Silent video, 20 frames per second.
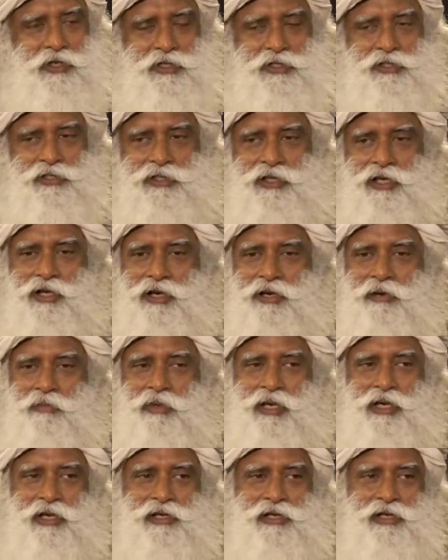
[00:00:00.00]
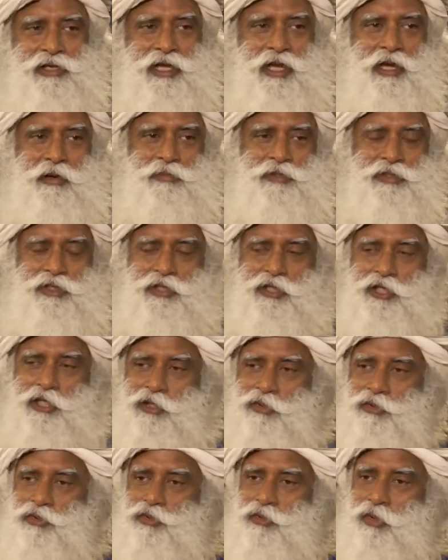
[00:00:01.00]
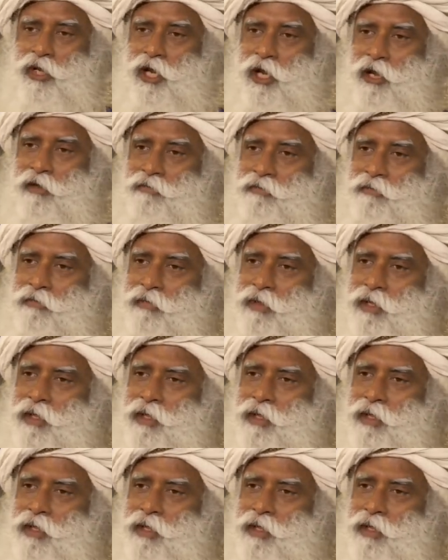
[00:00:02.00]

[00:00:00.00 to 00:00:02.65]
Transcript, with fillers: his uh, medical camps that he used to have.